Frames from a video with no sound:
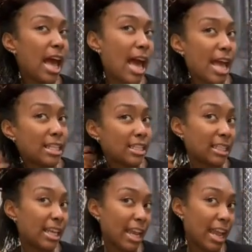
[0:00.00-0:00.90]
I just
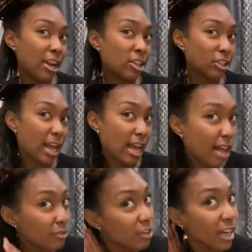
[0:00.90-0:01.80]
let it air dry
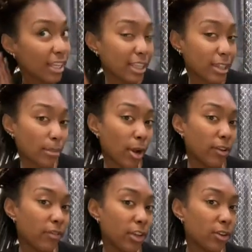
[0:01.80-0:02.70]
after I get the
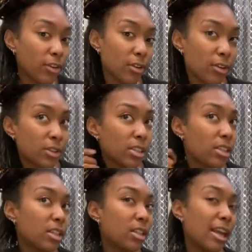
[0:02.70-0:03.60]
perfect curls
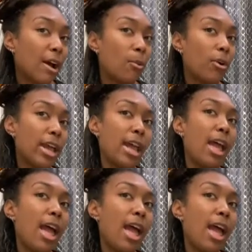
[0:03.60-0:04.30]
that I want.